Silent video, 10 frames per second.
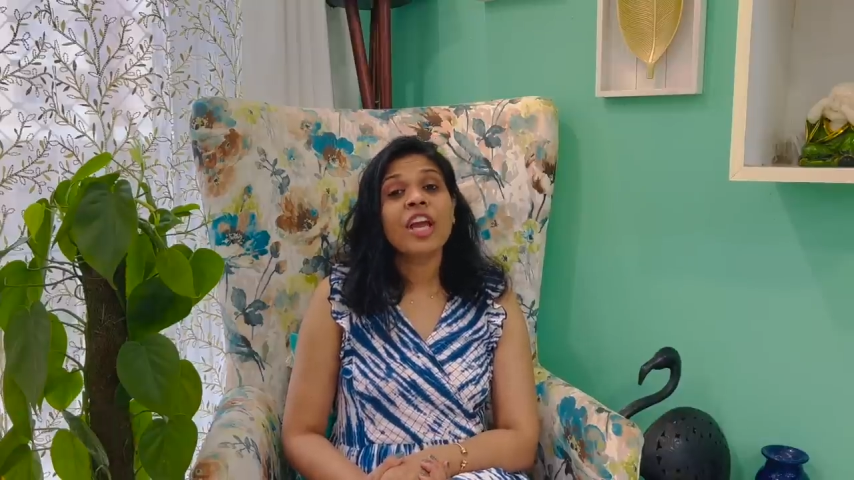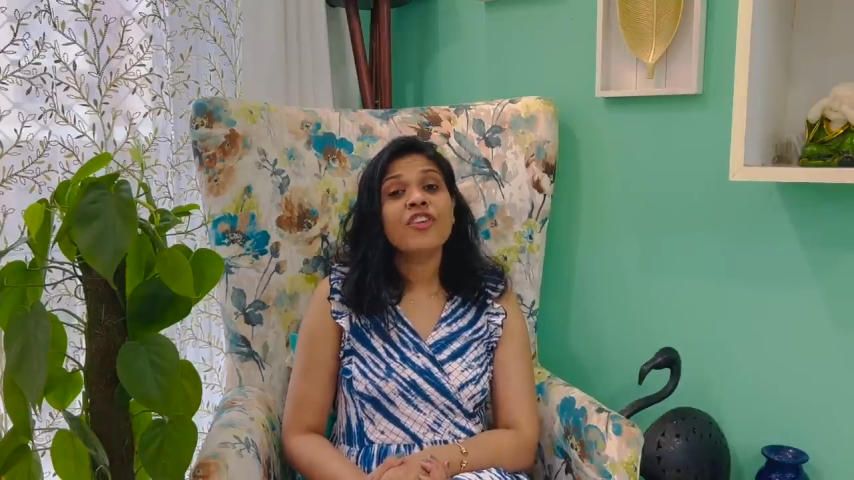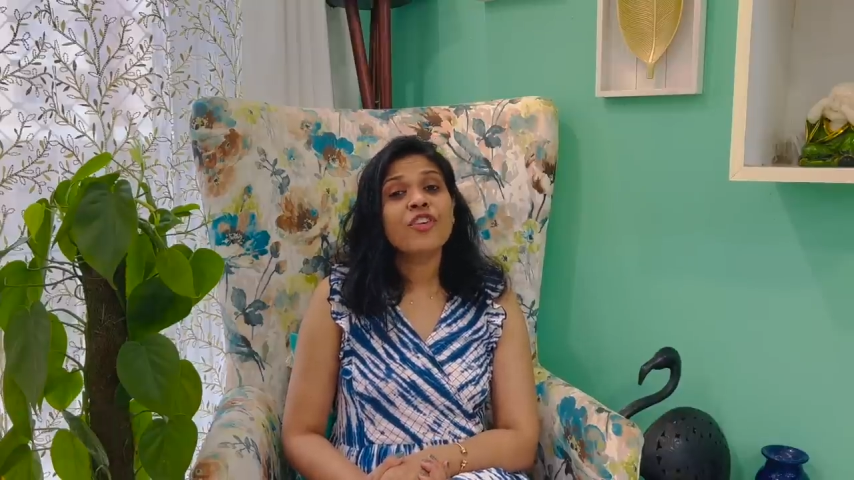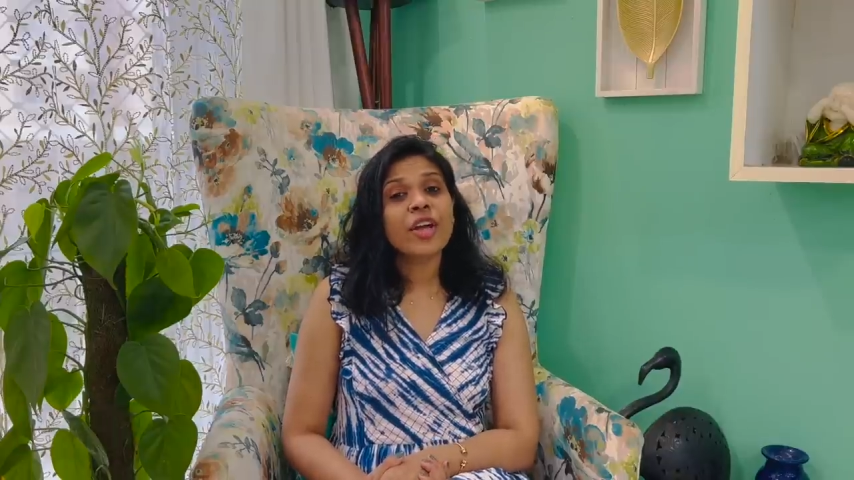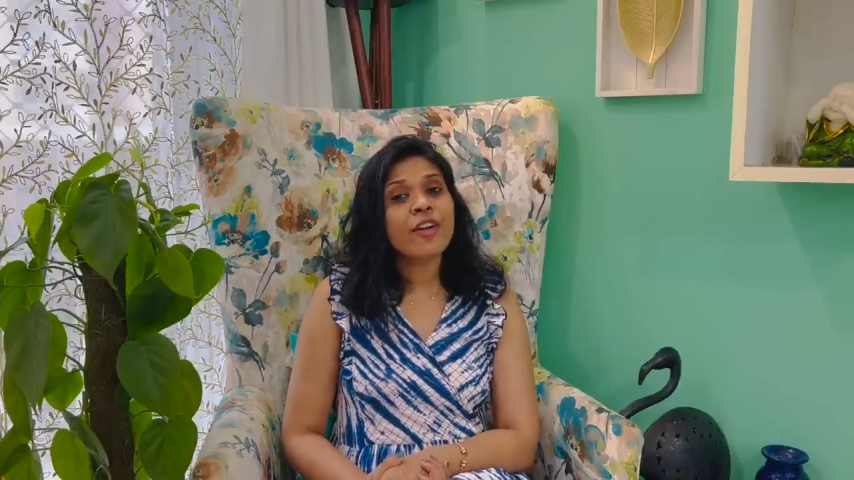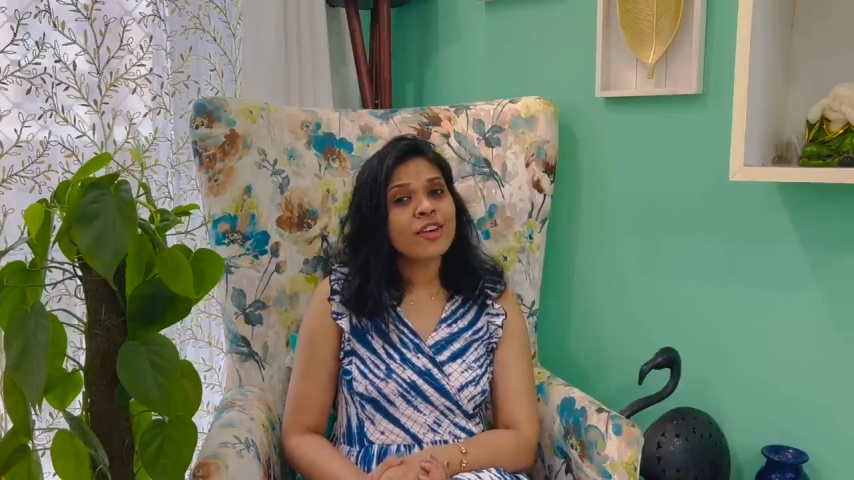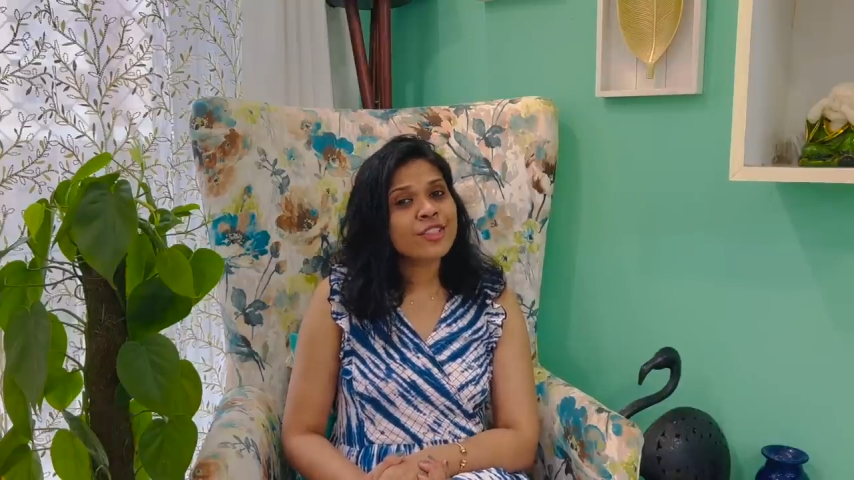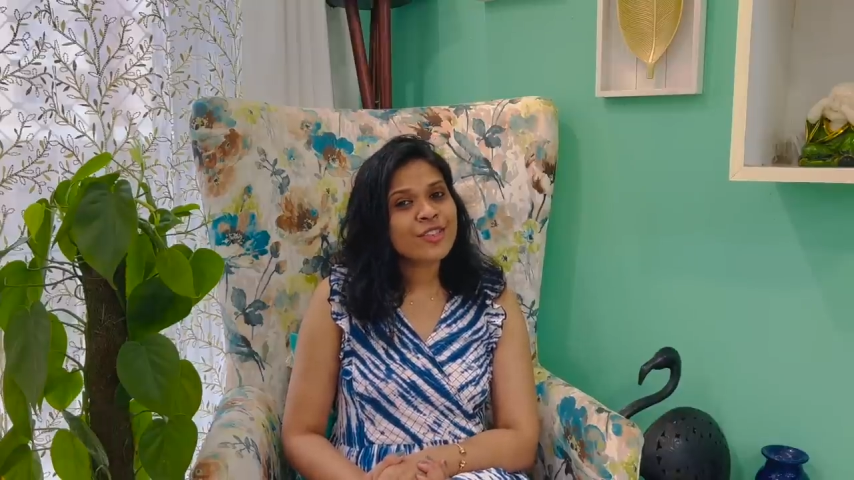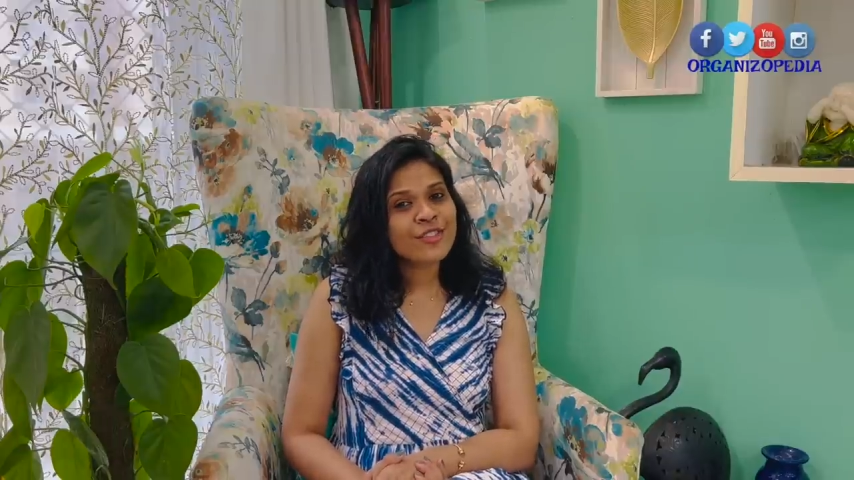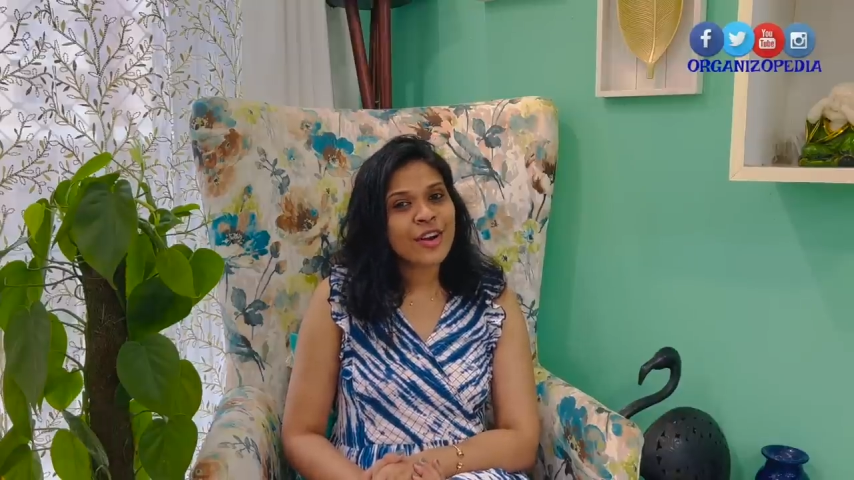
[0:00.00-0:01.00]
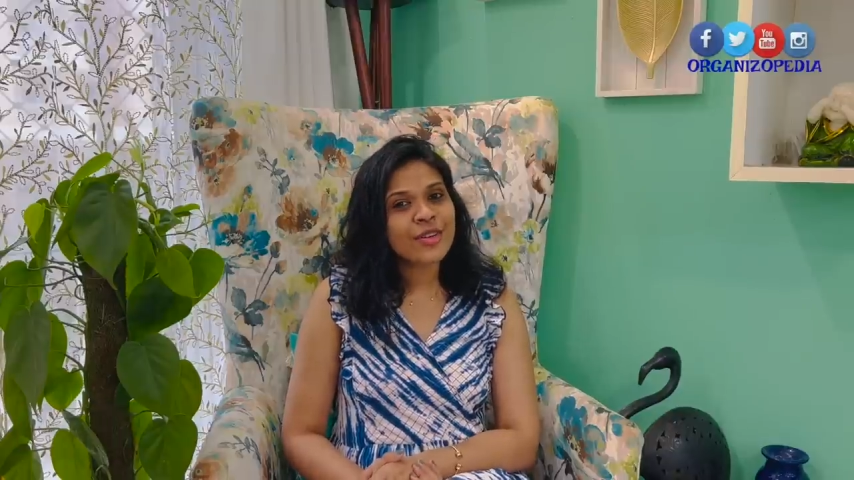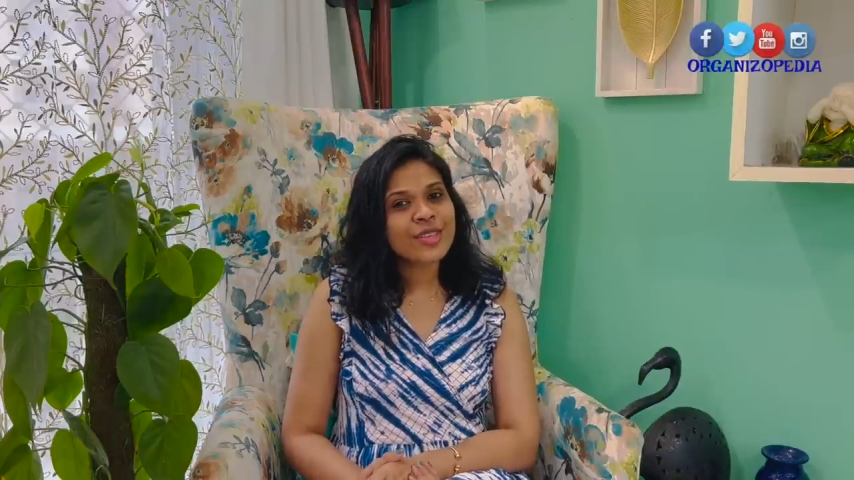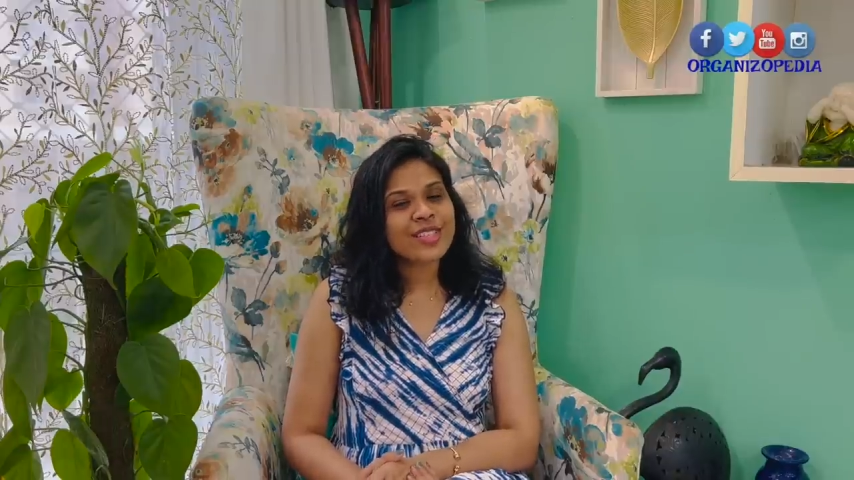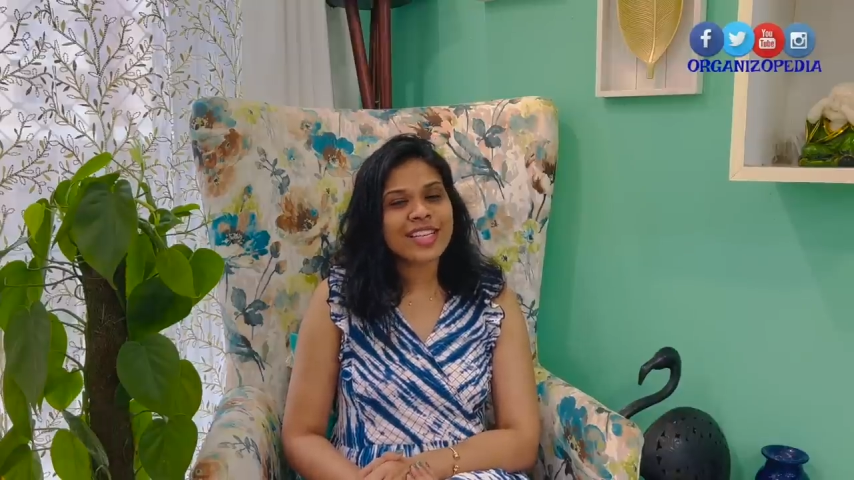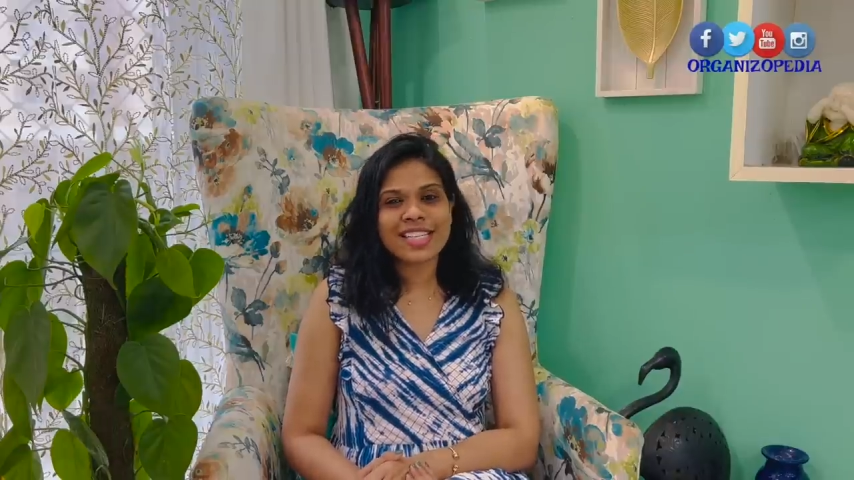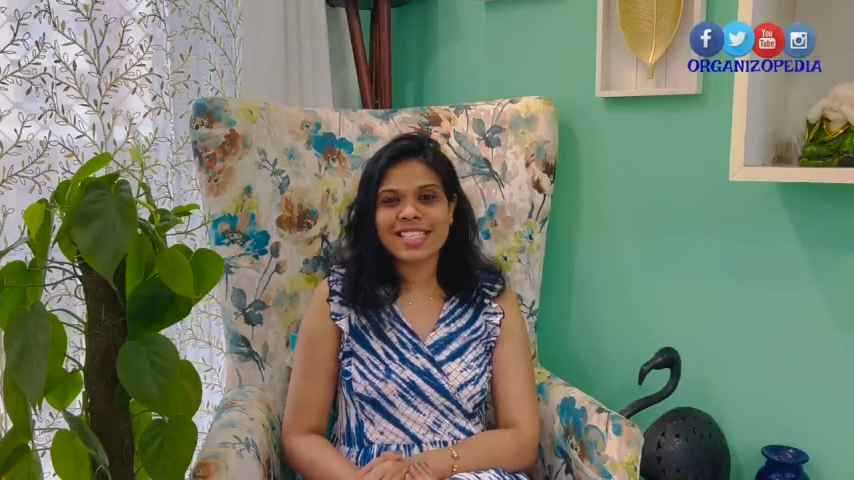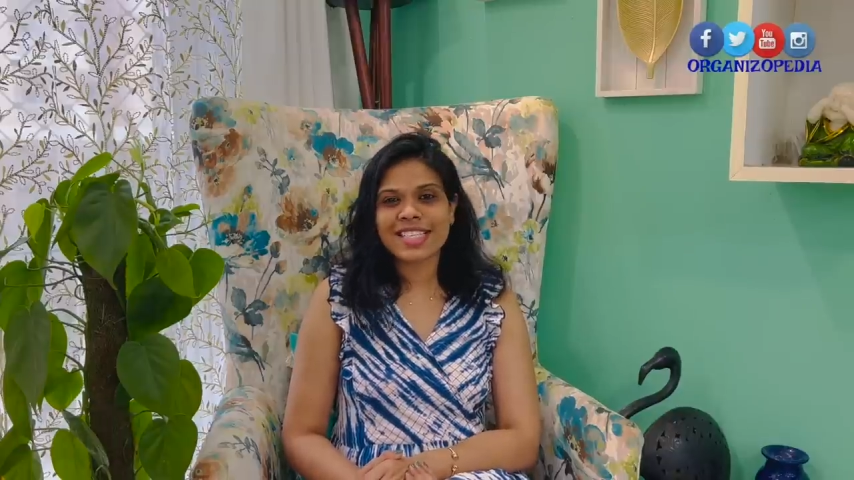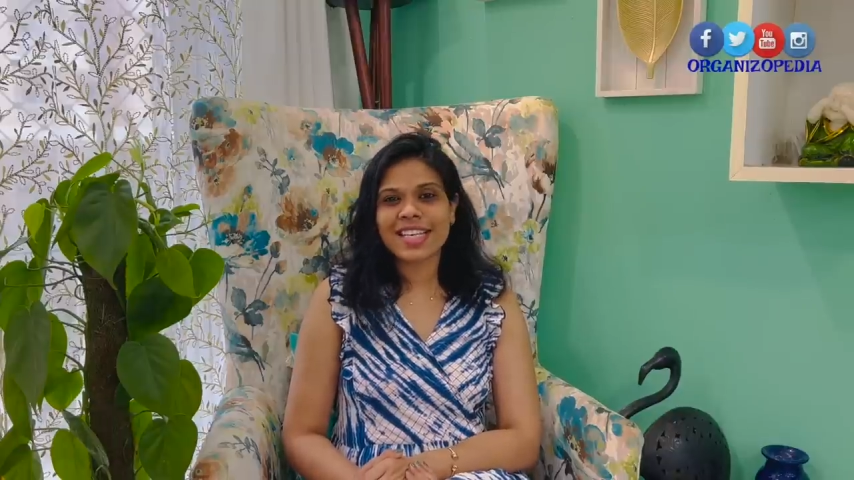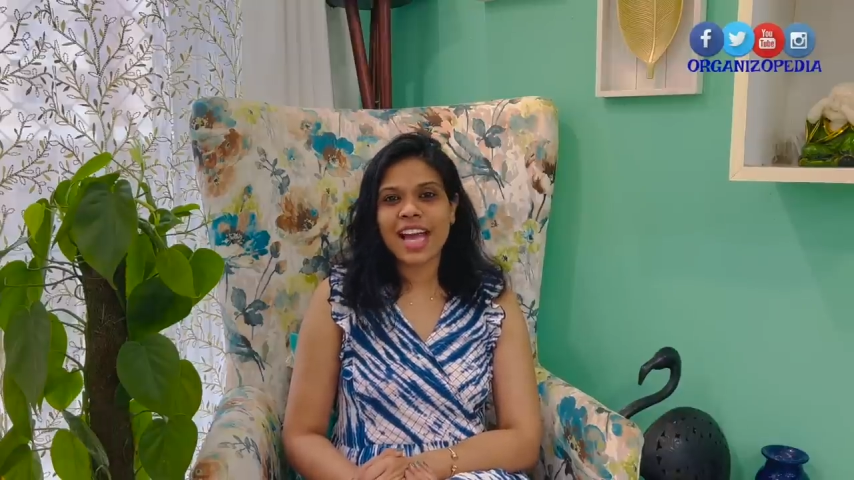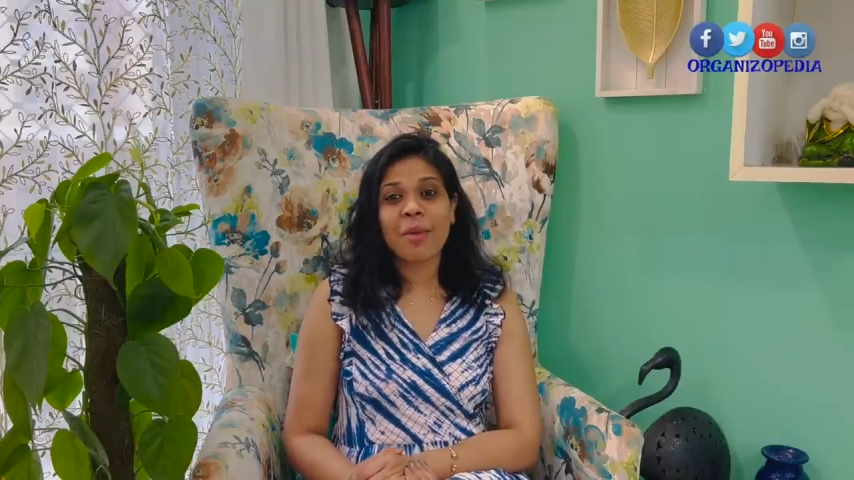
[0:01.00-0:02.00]
You can also follow us on
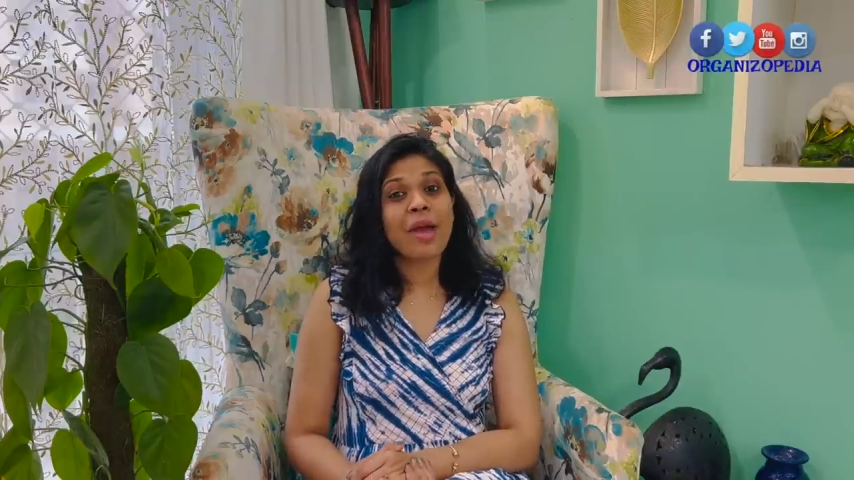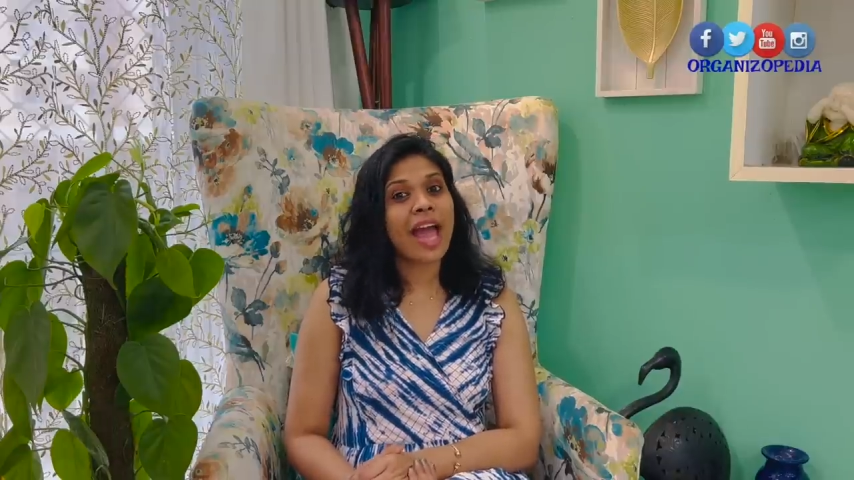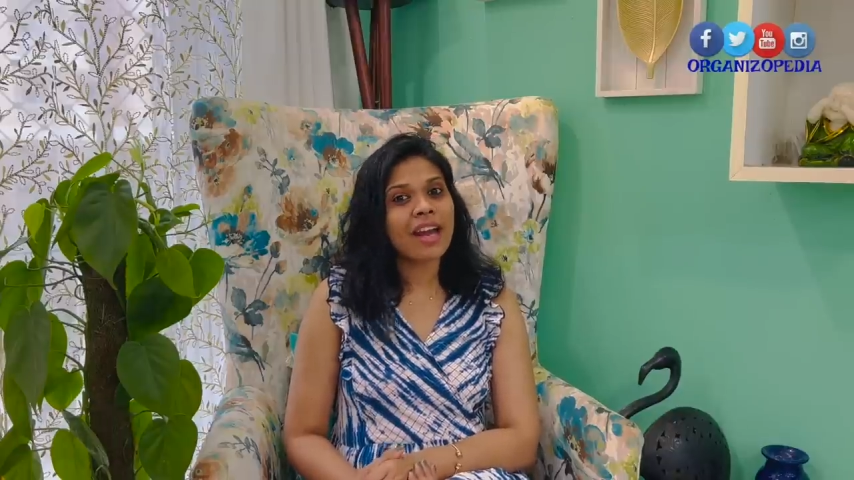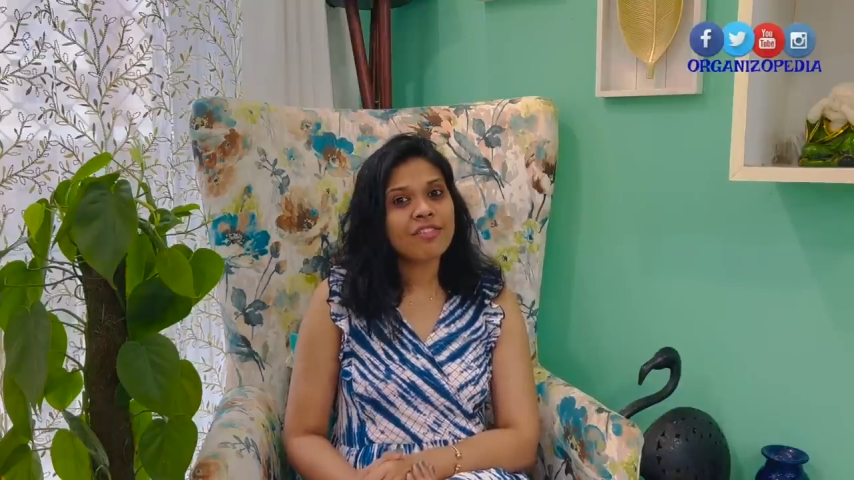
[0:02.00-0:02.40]
Instagram and